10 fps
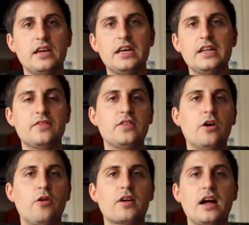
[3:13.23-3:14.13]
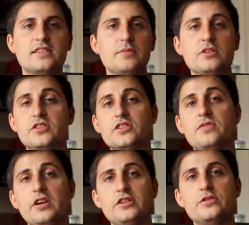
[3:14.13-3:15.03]
and the whole concept is just
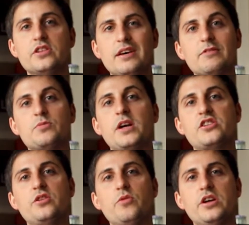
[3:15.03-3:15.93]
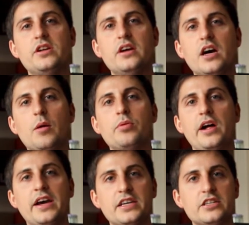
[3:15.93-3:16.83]
very new to them especially when
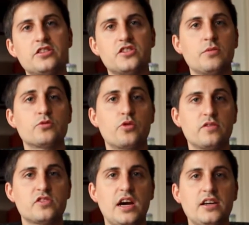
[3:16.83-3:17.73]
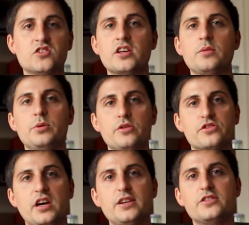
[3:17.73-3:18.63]
applying it to some sort of science like computer
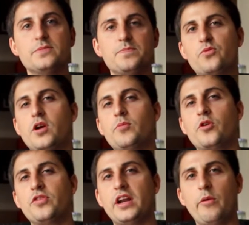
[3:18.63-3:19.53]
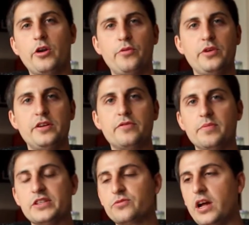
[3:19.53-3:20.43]
science just one more that i want to read
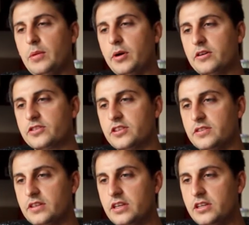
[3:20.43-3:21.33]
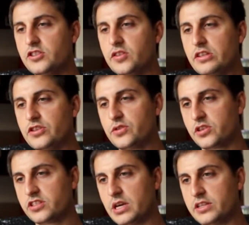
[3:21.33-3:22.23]
from this reddit post so this
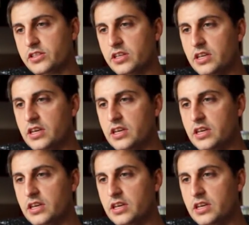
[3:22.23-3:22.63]
user says